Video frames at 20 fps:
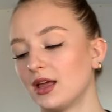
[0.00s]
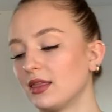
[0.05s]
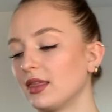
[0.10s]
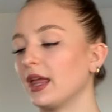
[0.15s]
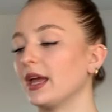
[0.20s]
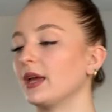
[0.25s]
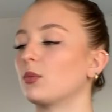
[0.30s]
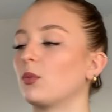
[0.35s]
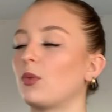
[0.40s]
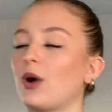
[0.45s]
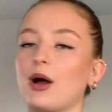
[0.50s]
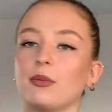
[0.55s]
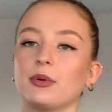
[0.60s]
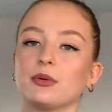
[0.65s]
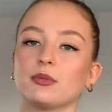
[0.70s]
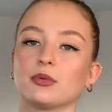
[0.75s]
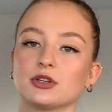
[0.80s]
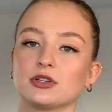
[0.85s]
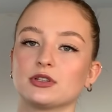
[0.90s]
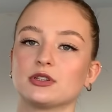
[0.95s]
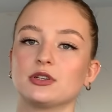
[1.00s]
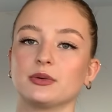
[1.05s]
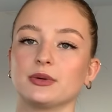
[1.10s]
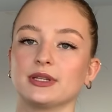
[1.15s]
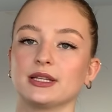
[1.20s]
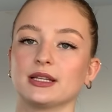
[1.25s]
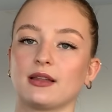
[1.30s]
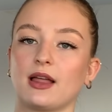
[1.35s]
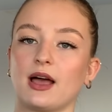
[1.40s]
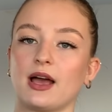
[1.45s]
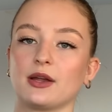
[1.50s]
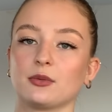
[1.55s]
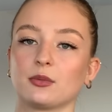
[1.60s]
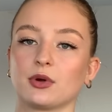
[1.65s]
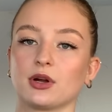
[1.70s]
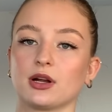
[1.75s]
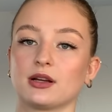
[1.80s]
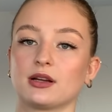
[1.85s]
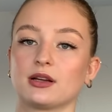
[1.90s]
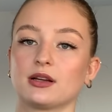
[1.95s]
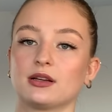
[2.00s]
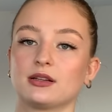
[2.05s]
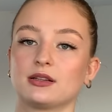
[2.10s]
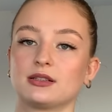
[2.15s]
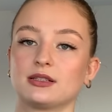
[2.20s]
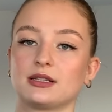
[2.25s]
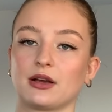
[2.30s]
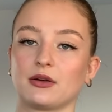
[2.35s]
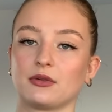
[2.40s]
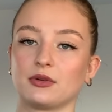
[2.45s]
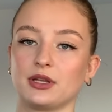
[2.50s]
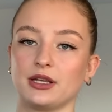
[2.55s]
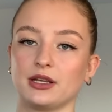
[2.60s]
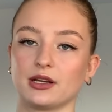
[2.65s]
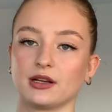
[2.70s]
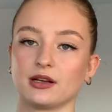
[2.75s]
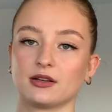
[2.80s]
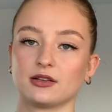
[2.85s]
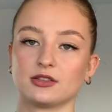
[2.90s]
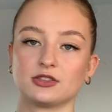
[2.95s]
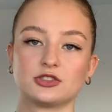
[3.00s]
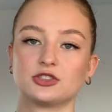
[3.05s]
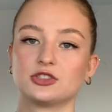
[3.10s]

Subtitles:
like, while we were doing the line work down here,